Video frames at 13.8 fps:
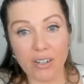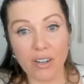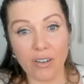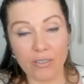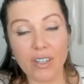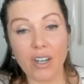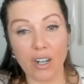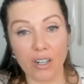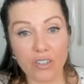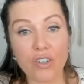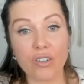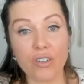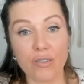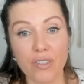the
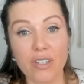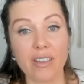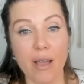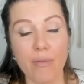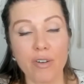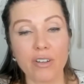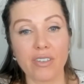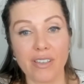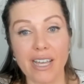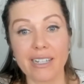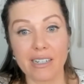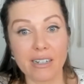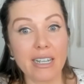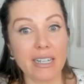culture of celebrity that
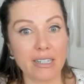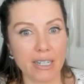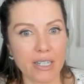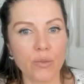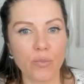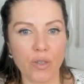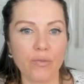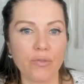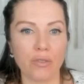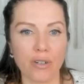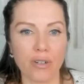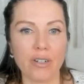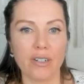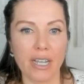didn't exist
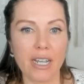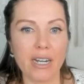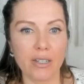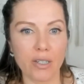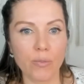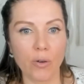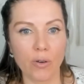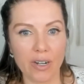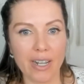before. It is born